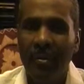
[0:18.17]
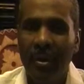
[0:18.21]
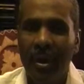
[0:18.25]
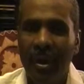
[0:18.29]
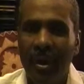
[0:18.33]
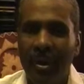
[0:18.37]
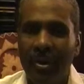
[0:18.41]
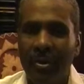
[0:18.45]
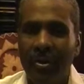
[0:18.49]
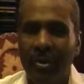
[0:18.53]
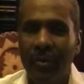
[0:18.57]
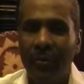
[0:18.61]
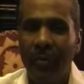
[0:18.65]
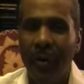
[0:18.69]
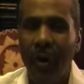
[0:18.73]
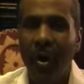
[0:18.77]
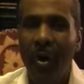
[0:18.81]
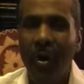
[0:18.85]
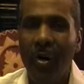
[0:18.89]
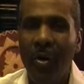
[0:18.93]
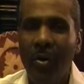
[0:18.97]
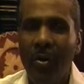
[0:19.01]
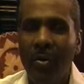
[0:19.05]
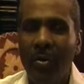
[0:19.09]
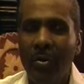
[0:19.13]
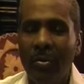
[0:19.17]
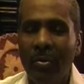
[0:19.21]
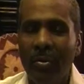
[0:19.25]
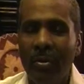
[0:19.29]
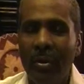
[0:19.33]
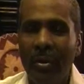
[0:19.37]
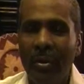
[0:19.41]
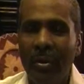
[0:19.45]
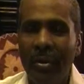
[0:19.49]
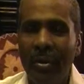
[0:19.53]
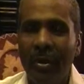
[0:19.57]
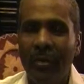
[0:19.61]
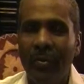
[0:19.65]
because of all
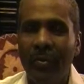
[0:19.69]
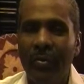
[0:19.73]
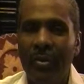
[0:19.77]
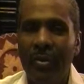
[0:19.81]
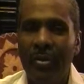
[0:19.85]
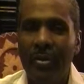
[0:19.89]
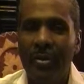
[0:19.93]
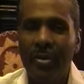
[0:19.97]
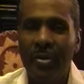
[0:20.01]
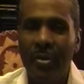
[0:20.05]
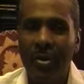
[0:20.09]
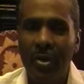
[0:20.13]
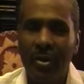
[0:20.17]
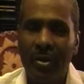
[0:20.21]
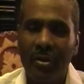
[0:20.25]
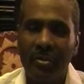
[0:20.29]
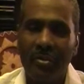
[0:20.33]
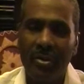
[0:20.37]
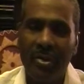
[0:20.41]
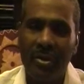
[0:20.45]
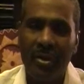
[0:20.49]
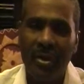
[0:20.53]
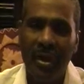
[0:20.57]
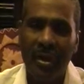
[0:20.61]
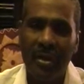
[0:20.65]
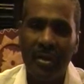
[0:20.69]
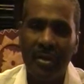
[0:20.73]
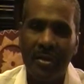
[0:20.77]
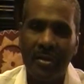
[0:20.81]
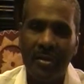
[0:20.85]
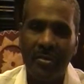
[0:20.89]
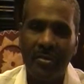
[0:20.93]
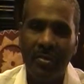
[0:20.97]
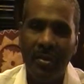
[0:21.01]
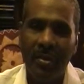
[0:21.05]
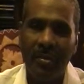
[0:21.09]
the different circumstances